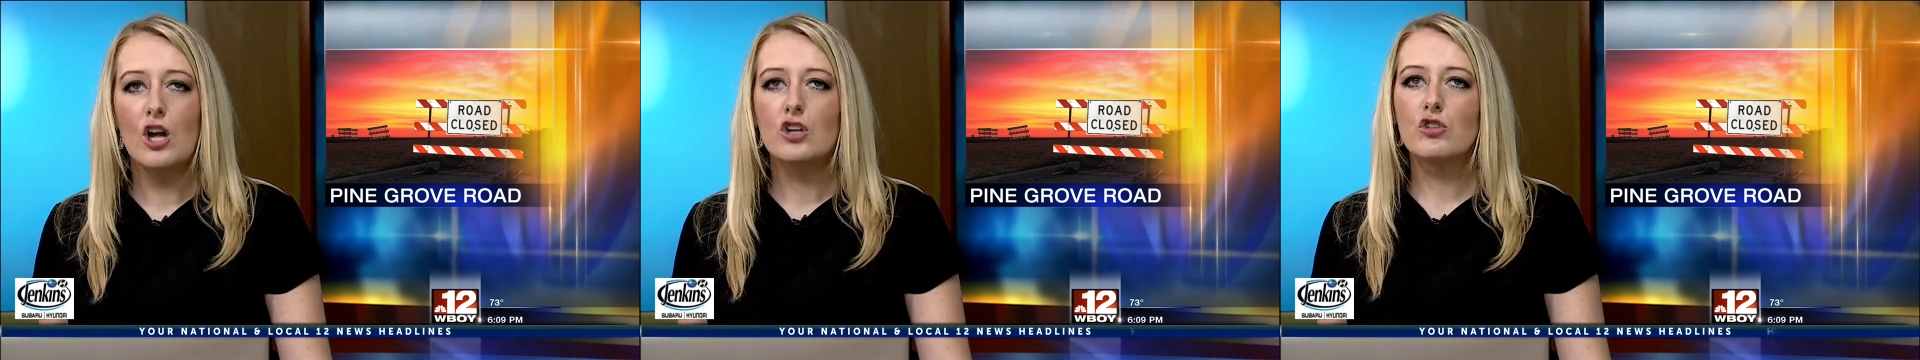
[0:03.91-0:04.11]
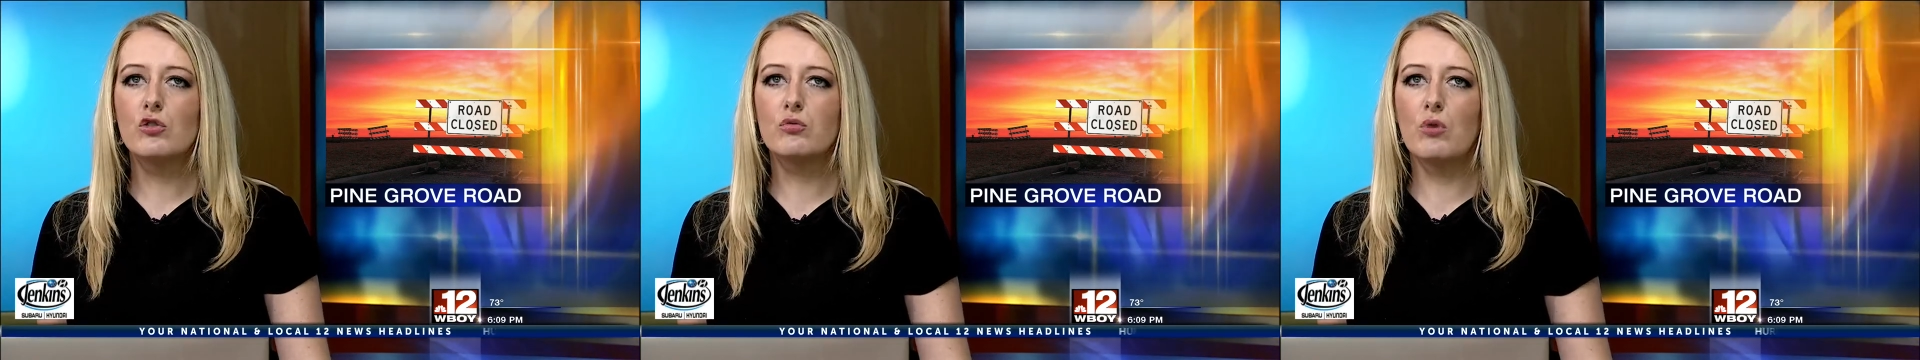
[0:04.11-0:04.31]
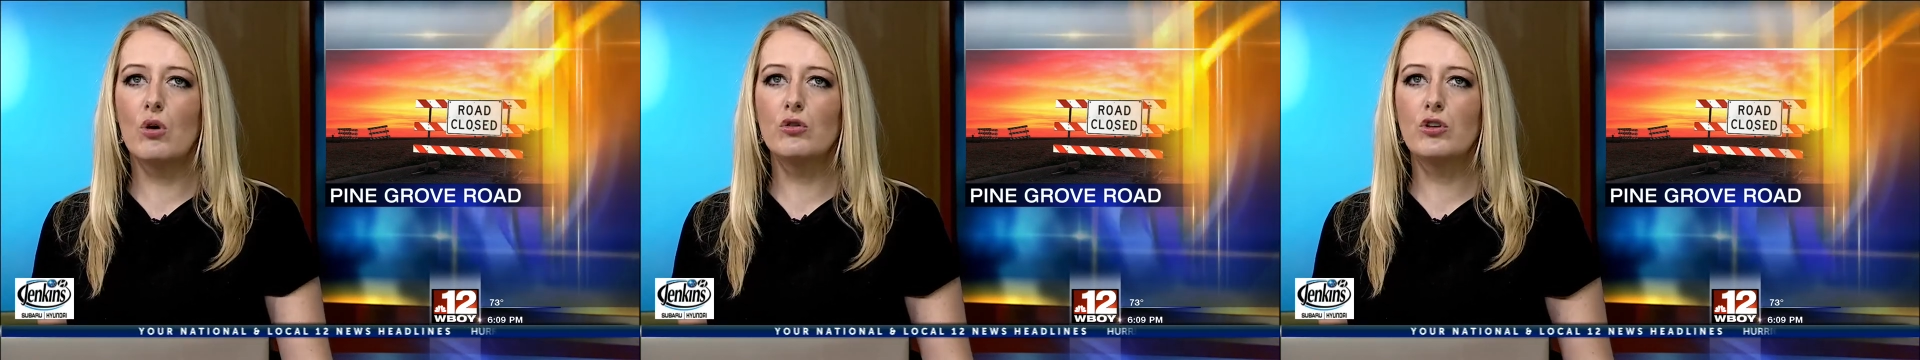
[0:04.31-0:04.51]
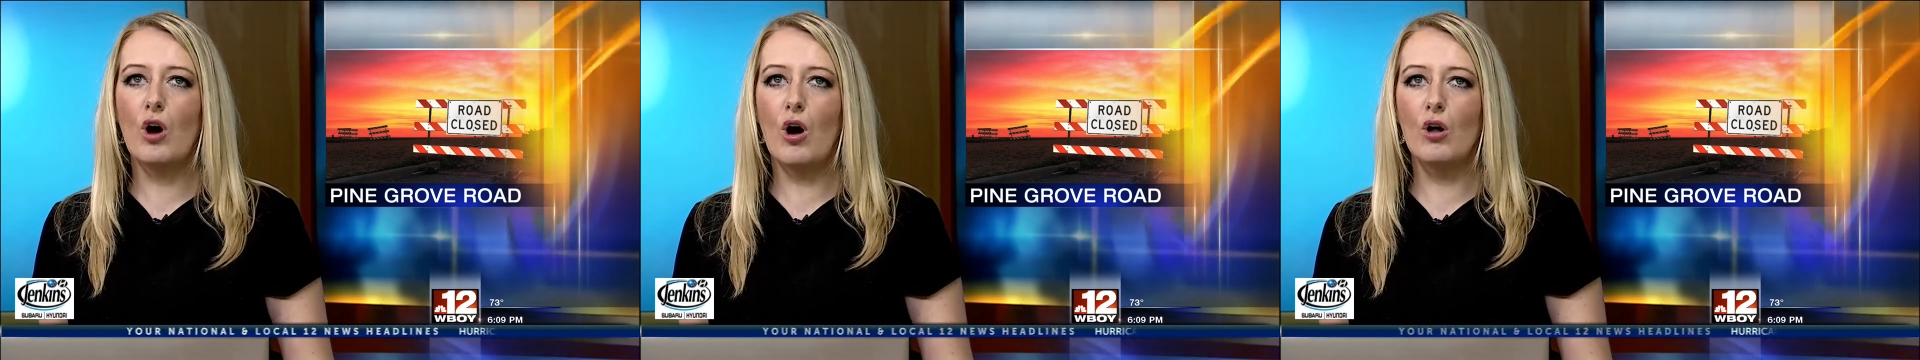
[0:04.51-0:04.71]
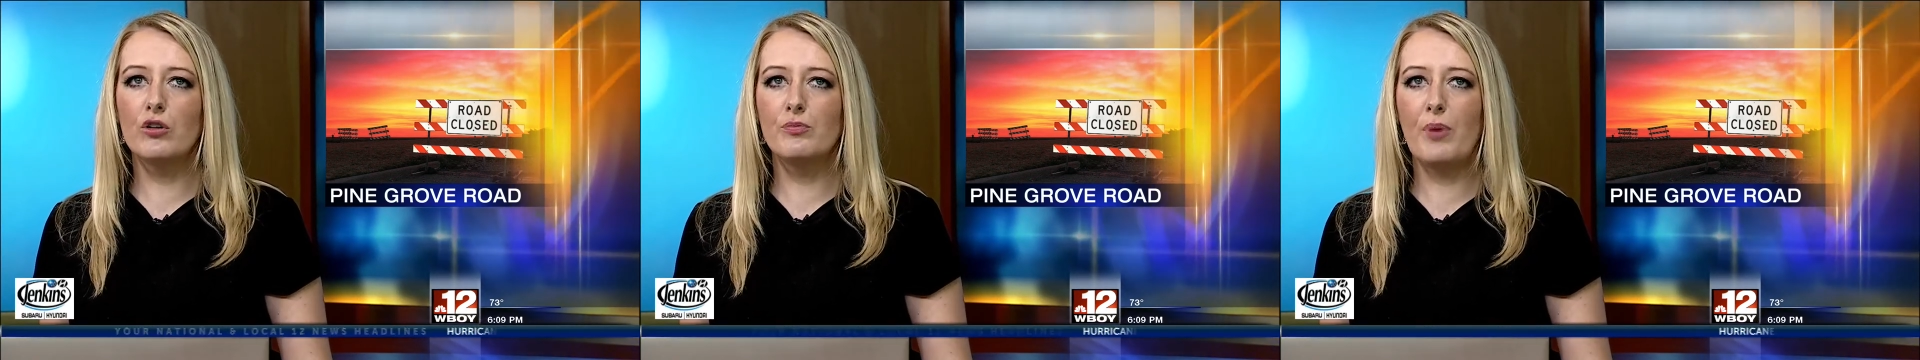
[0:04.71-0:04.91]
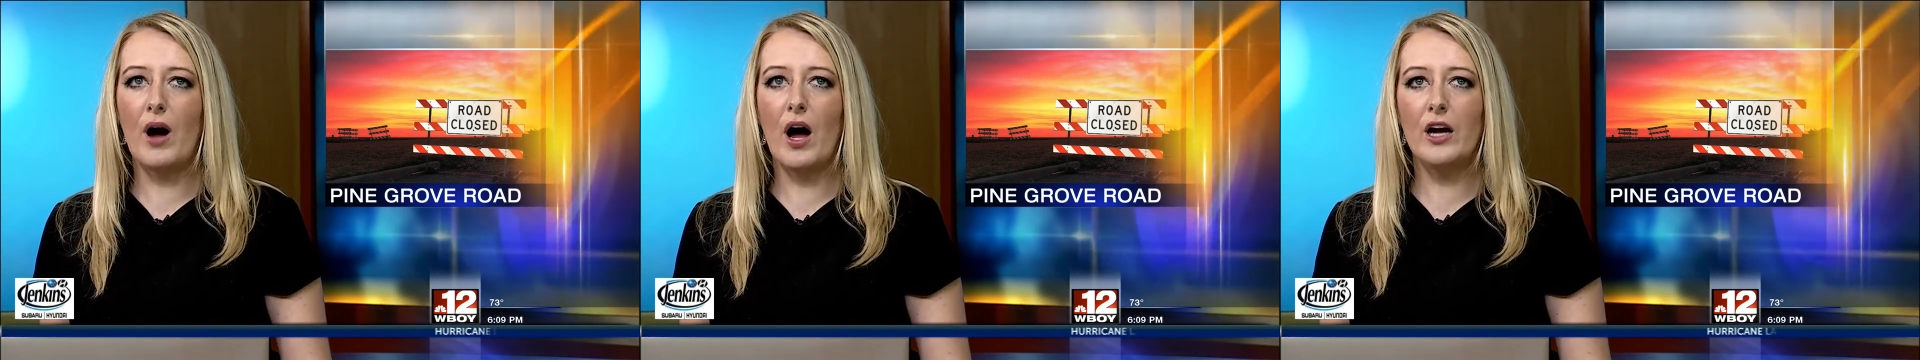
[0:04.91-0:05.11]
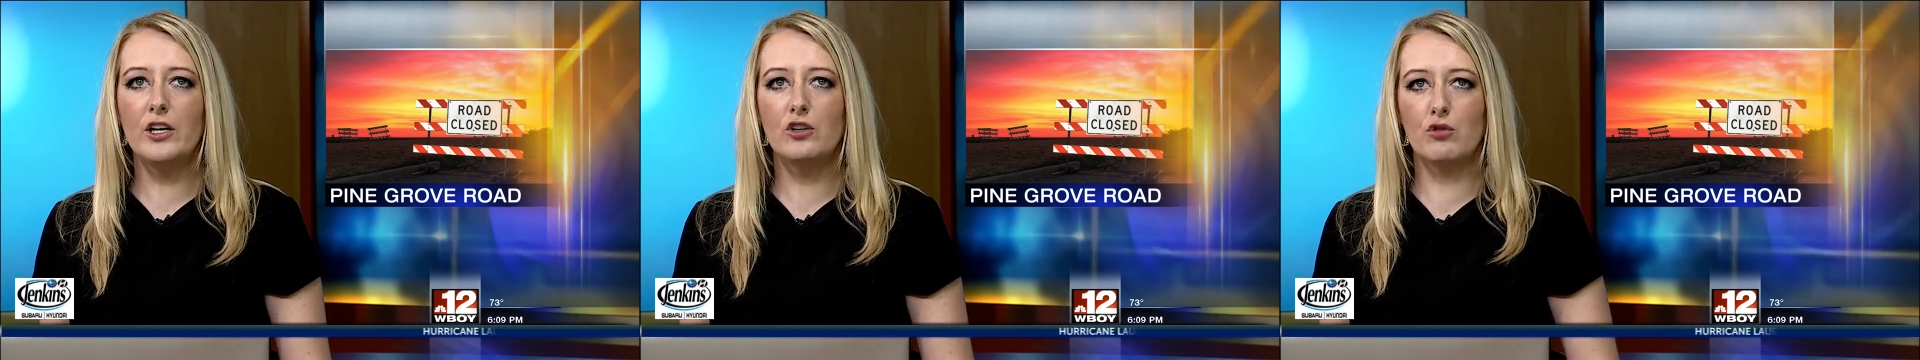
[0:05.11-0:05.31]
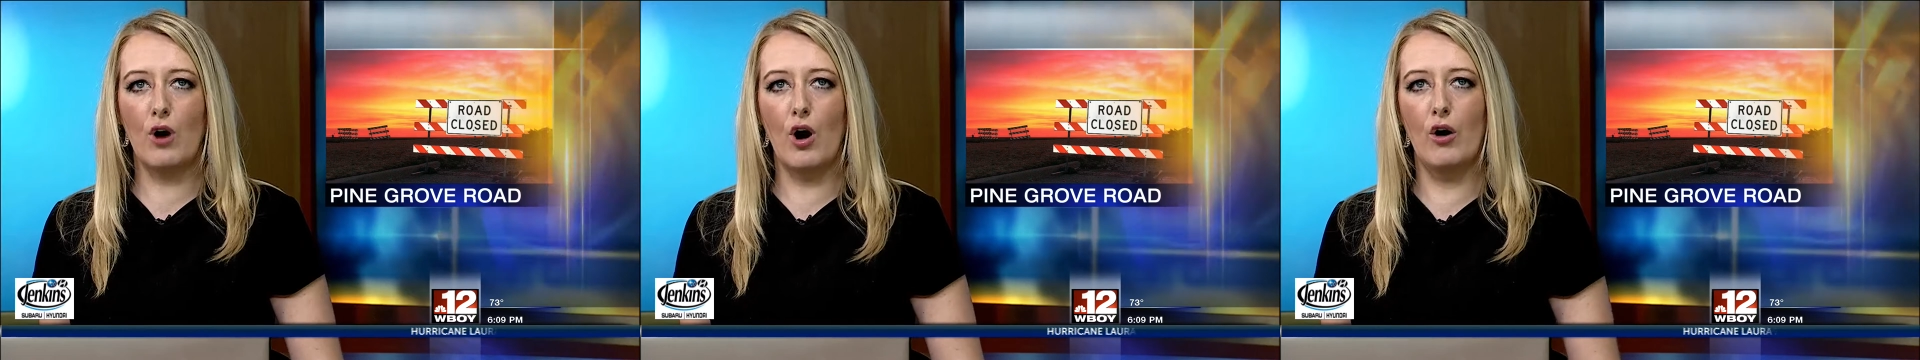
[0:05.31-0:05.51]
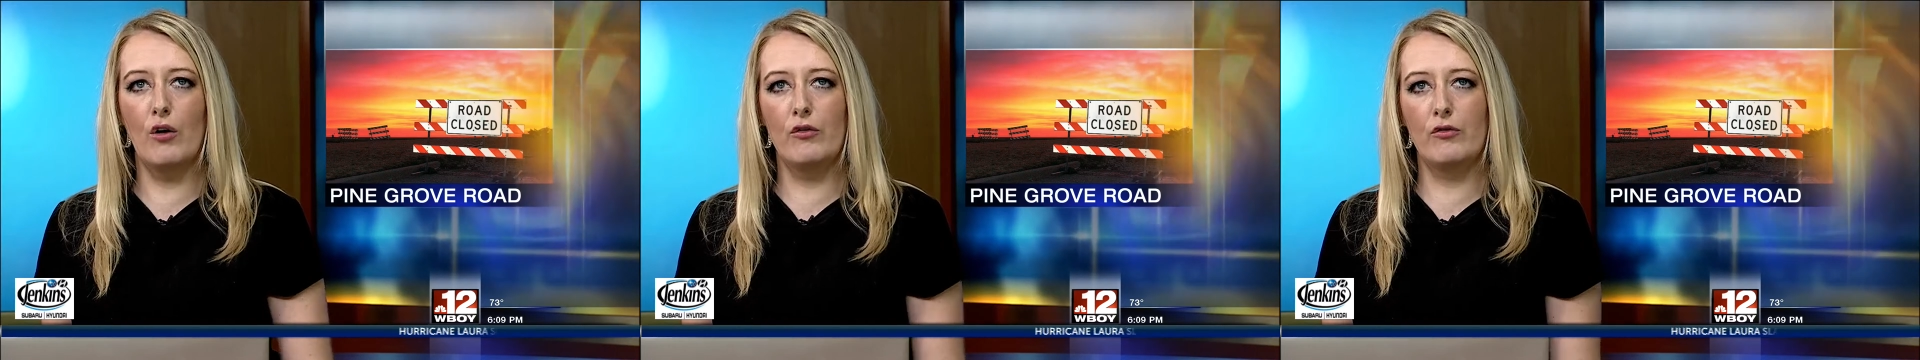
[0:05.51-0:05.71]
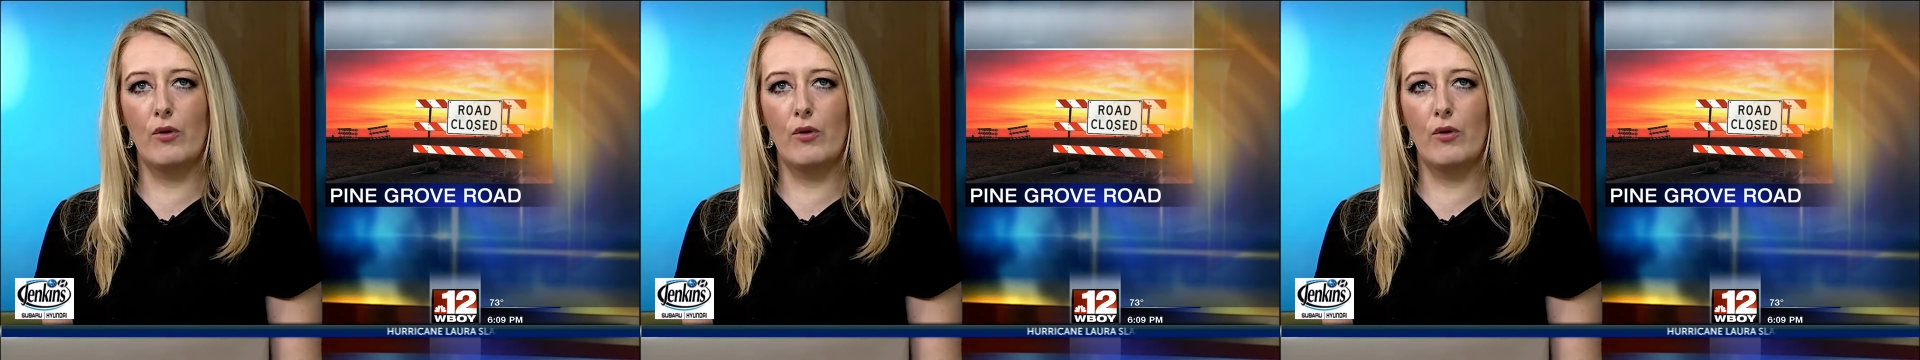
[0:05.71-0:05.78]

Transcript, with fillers: to a road called Pine Grove,